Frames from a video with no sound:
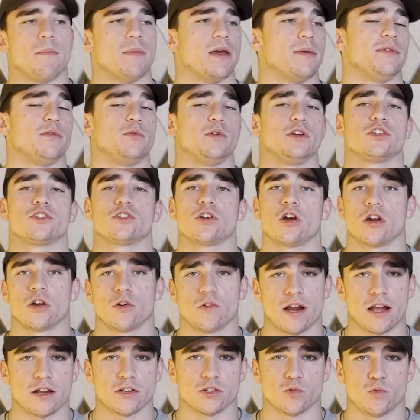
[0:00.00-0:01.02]
Maybe we start
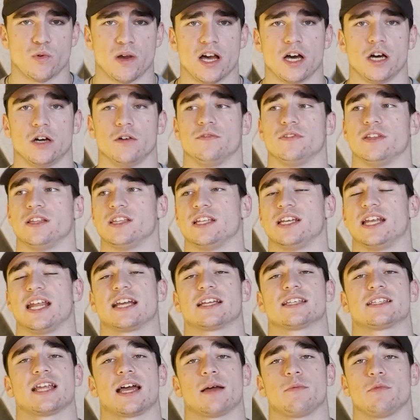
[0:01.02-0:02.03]
around 12, then the
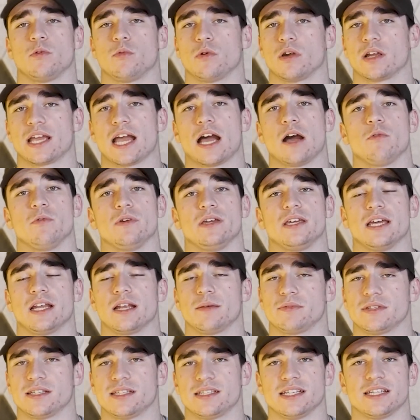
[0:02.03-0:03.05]
next time we work out, we get
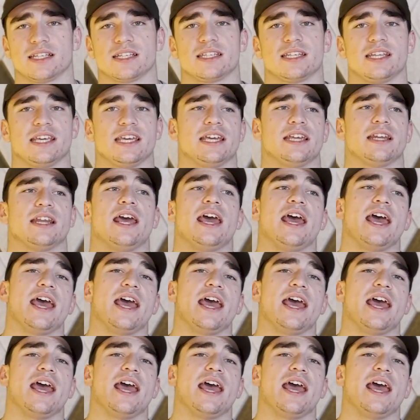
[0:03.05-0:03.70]
up to 16.